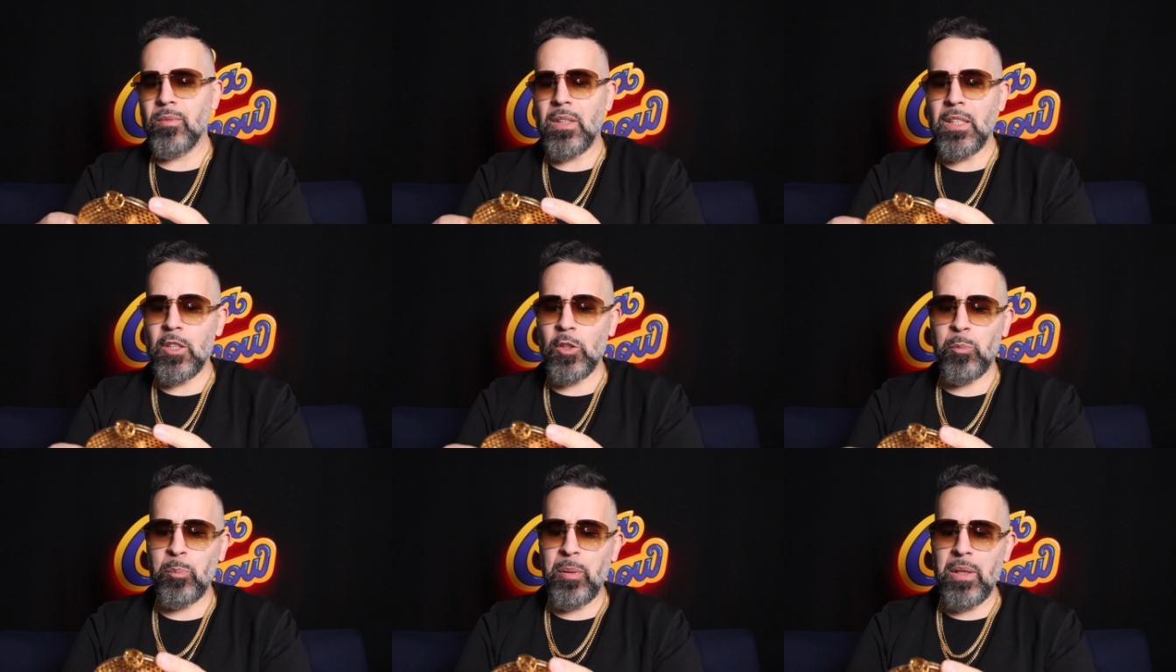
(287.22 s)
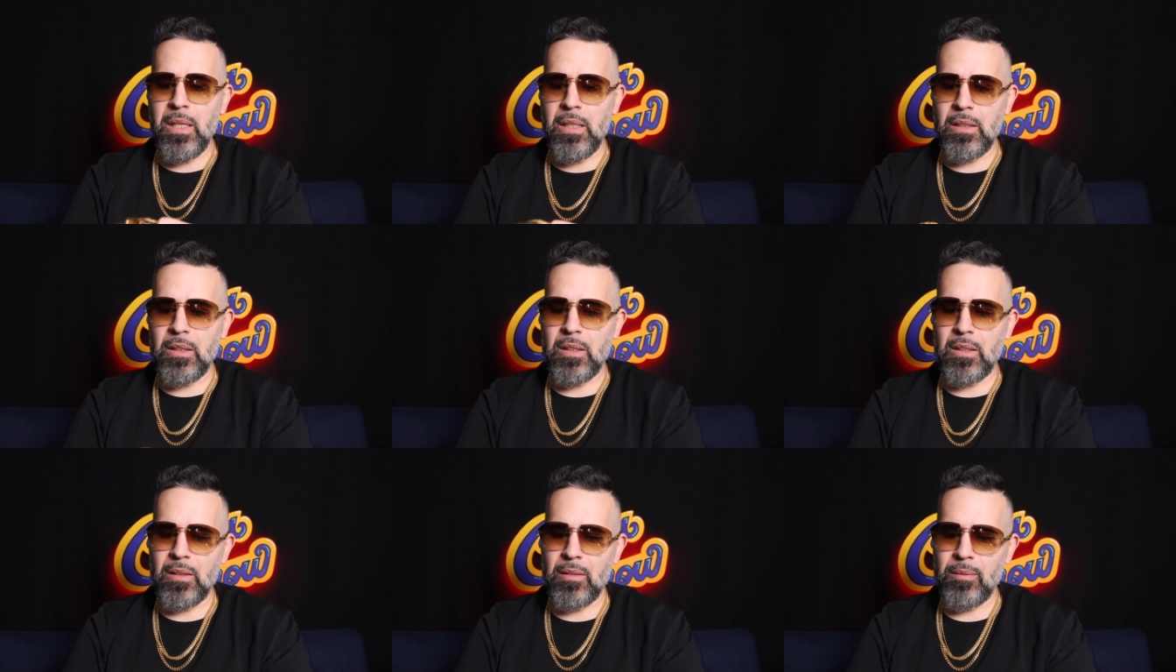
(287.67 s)
this
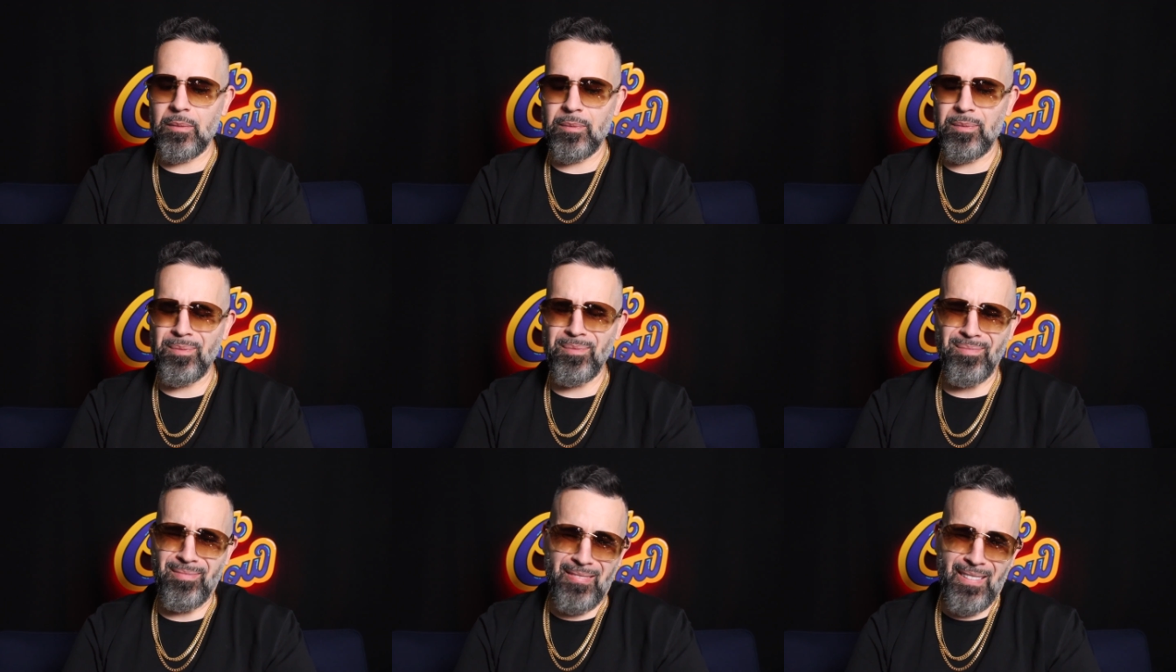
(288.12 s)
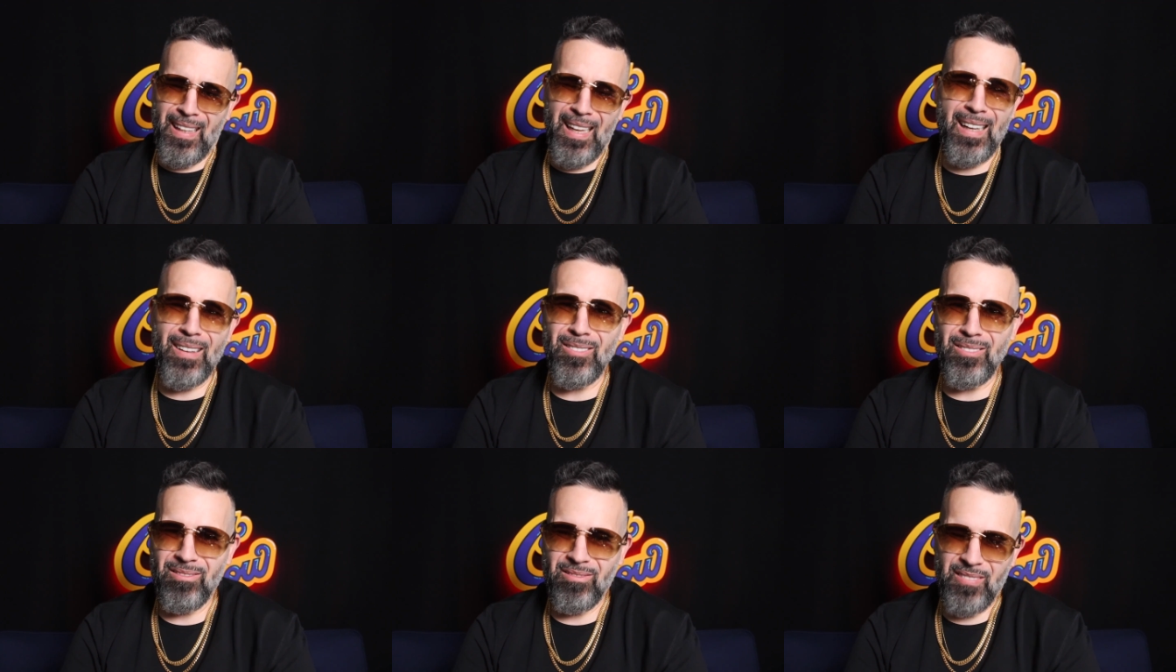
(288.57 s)
piece,
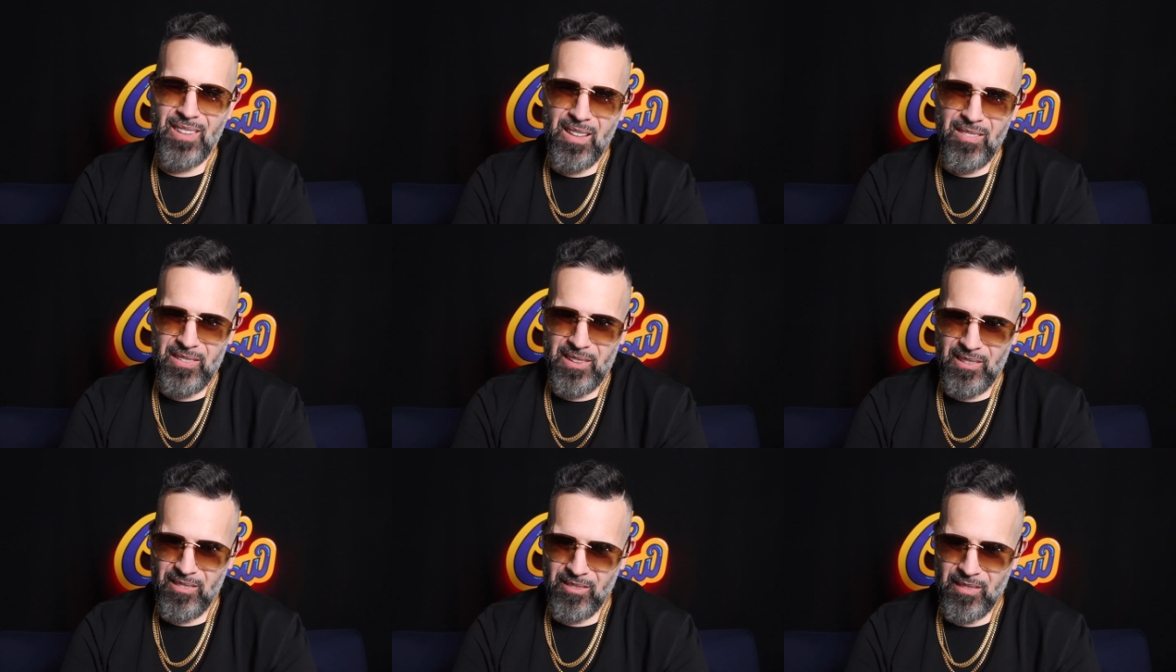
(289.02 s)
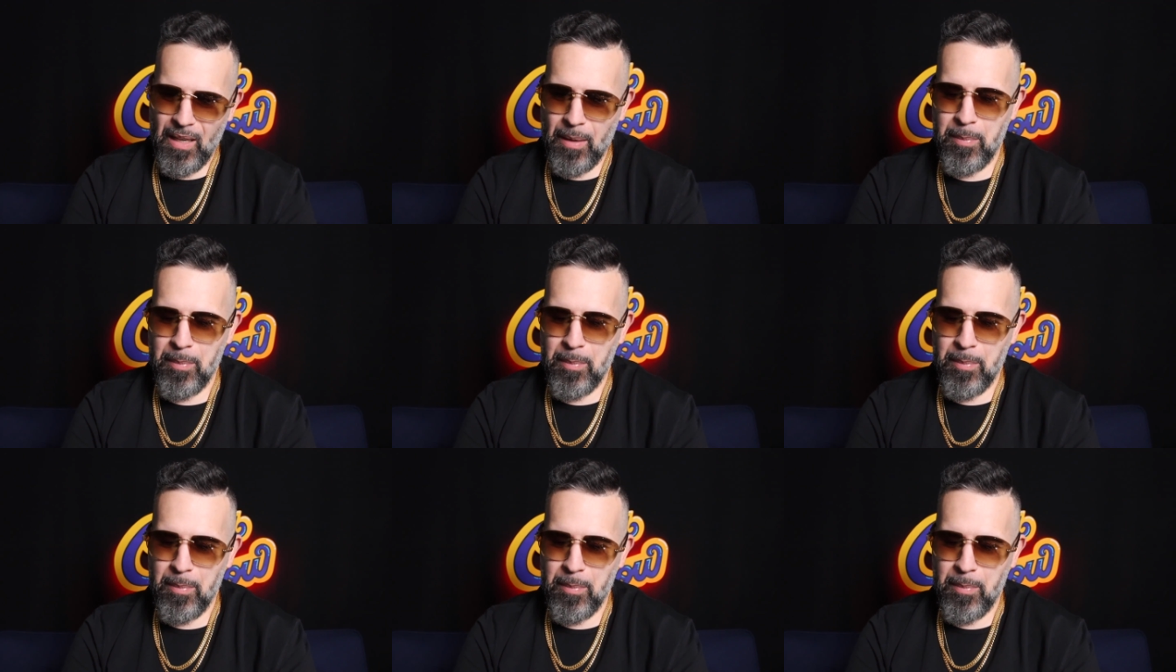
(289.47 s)
I don't love it.